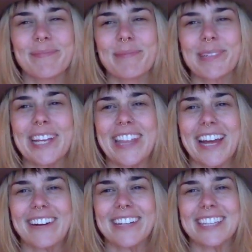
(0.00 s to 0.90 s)
Breathe
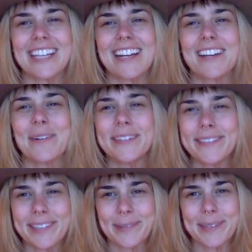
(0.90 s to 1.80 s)
out and let go of
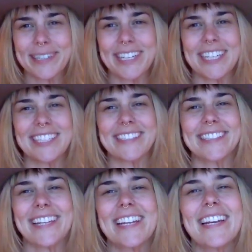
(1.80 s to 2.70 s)
your
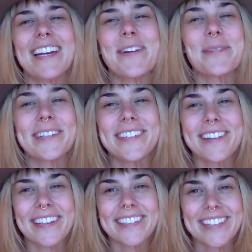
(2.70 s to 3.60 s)
worries. We're
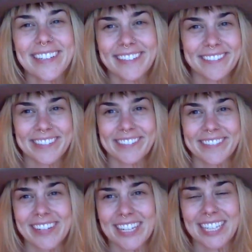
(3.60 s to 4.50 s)
just here for
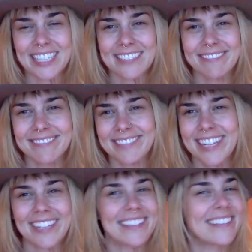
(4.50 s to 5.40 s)
fun.
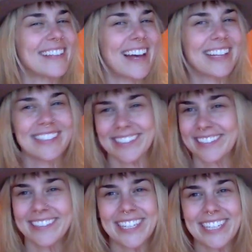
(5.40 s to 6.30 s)
It is not
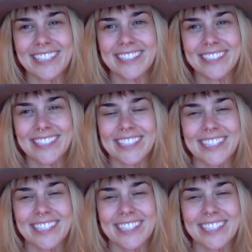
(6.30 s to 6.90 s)
serious.